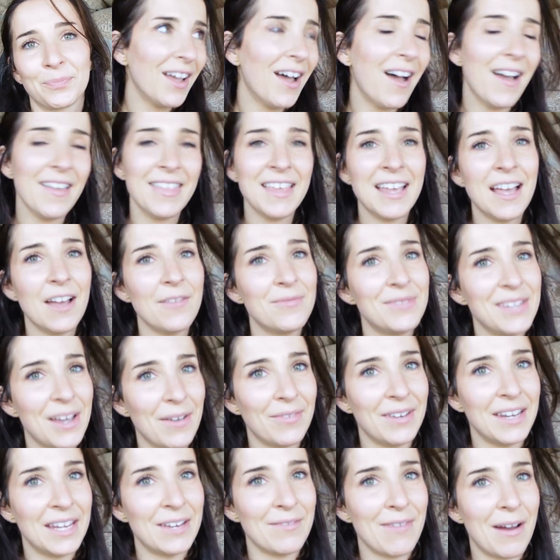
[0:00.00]
I think I've
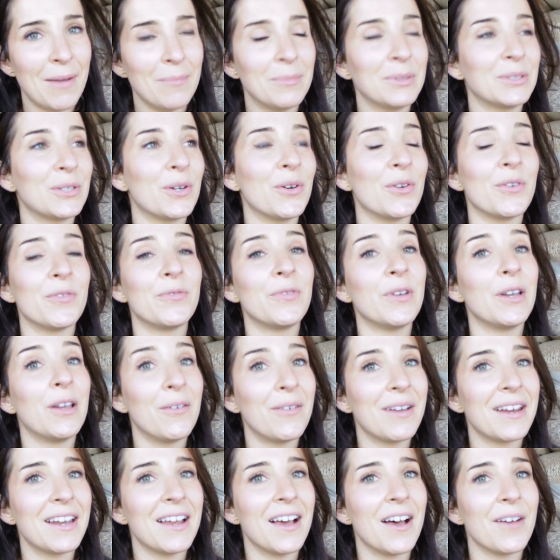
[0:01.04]
definitely rambled on for
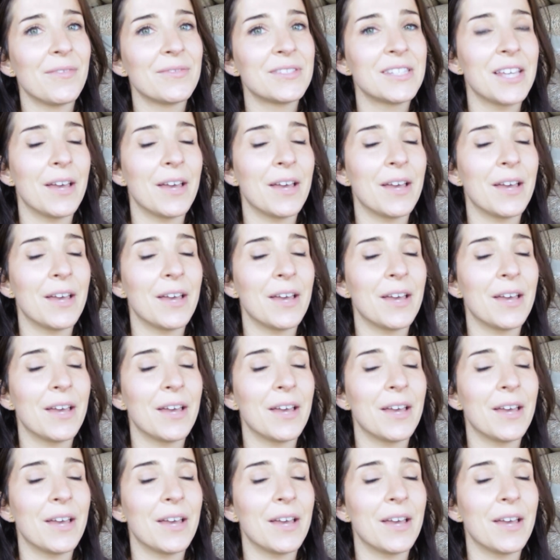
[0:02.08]
long enough